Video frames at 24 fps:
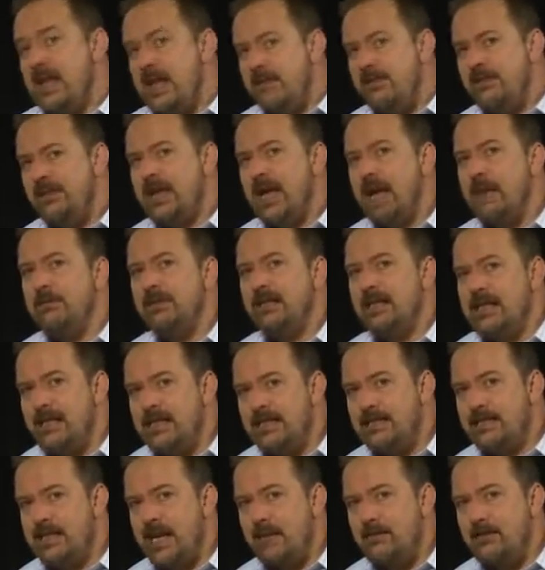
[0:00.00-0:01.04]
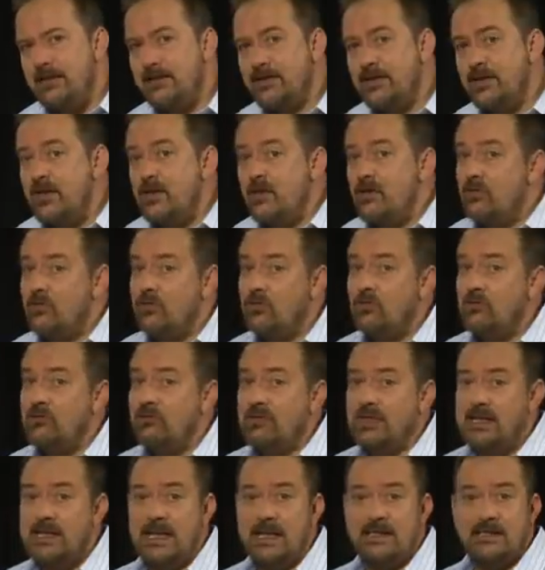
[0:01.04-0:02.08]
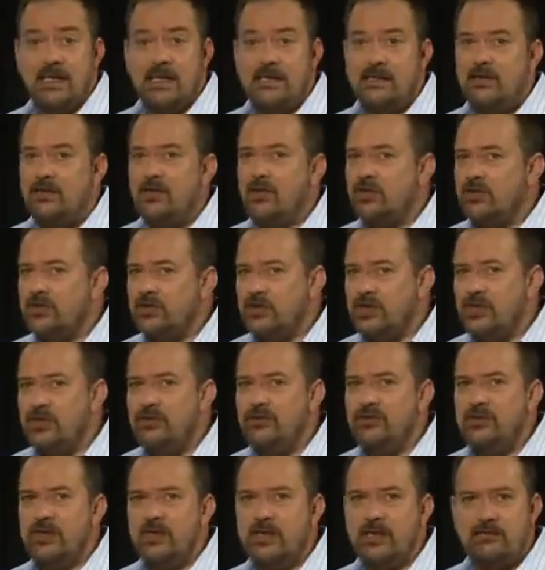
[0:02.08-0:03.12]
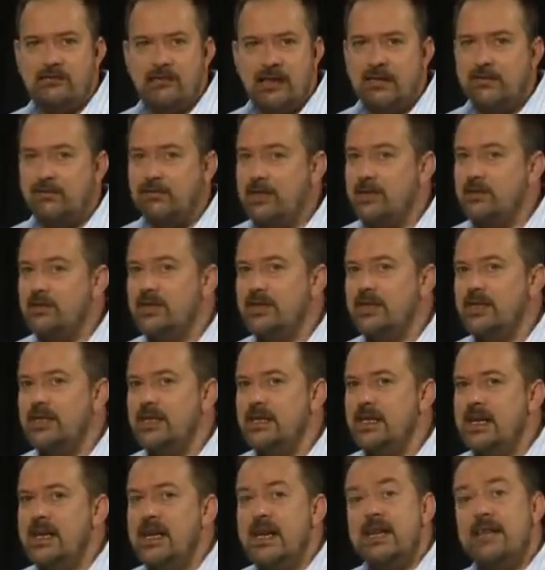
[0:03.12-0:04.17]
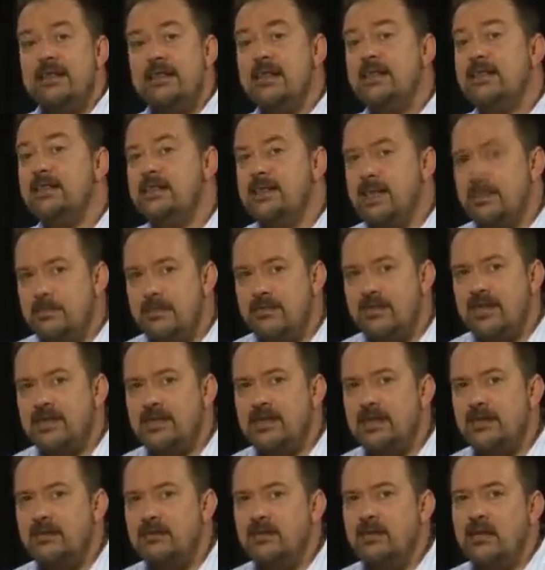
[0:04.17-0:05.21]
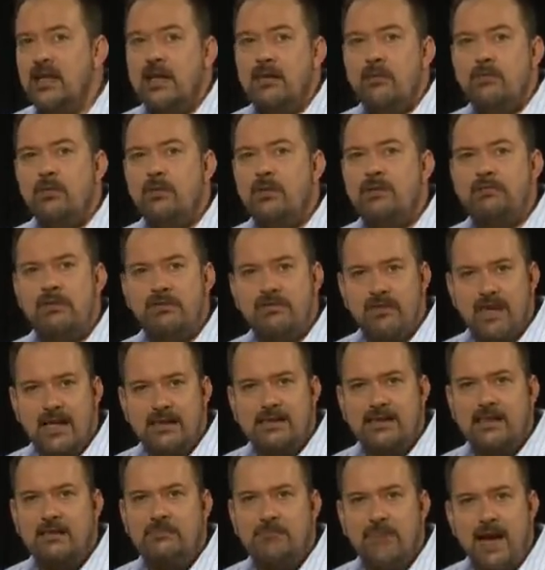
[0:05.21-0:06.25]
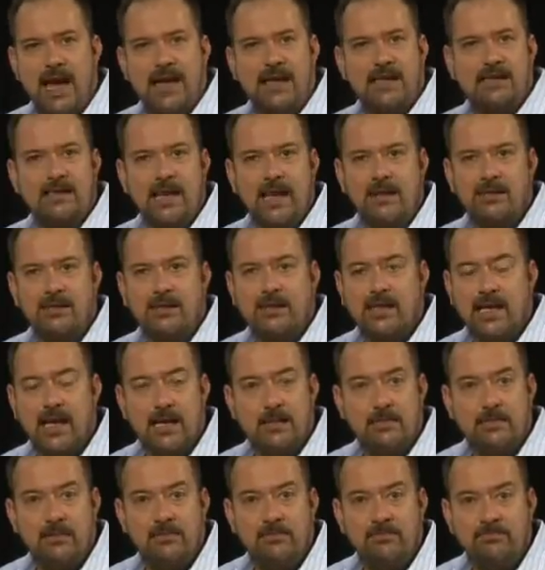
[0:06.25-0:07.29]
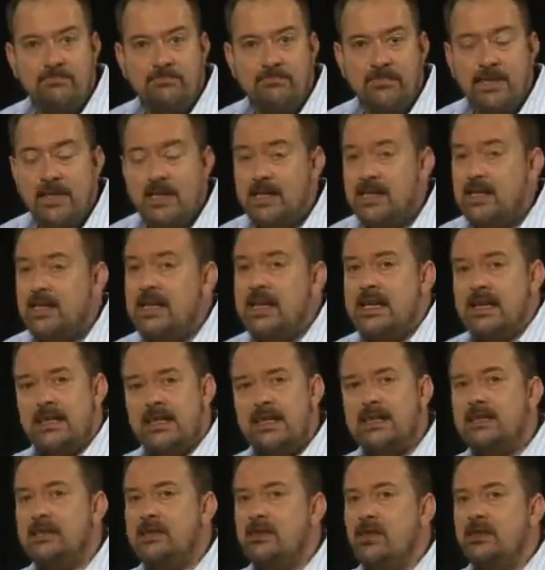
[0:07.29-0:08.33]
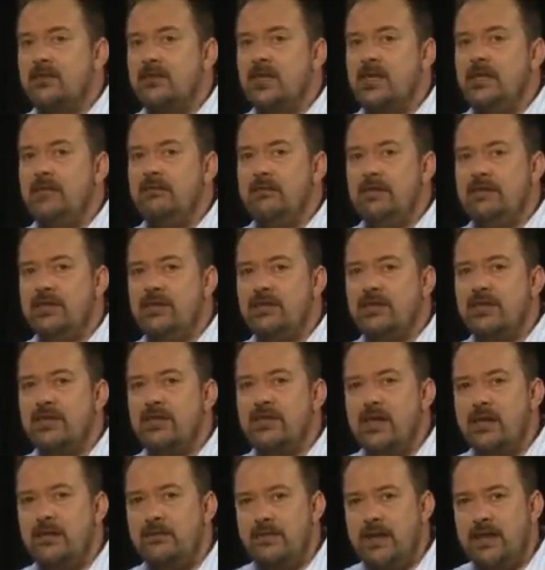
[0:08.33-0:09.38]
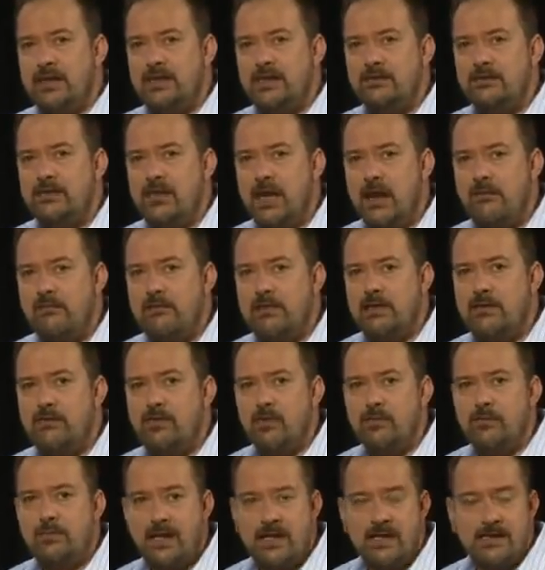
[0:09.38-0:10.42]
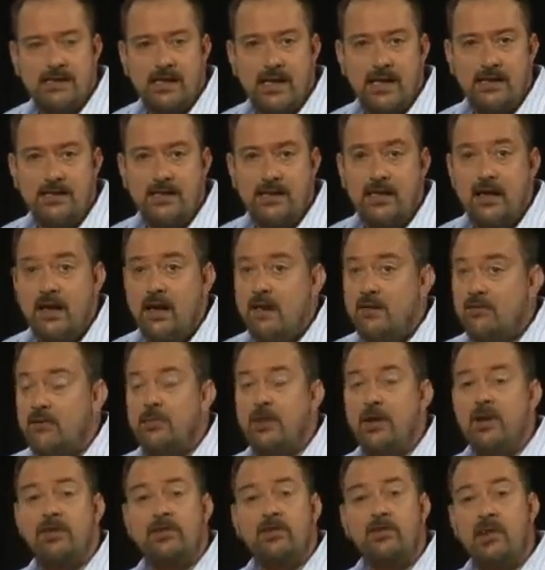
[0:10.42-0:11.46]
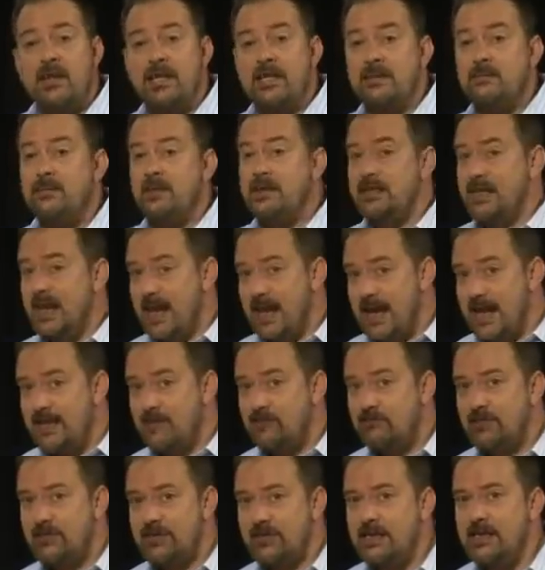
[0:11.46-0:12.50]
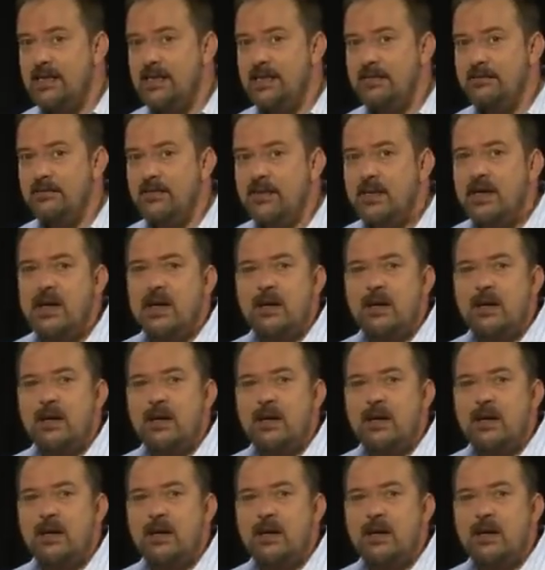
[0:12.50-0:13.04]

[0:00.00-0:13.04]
If a cable is damaged, or an antenna not tuned to the correct frequency, then some of the signal will be reflected back down the cable. This not only reduces the effective coverage of your base station for both transmit and receive,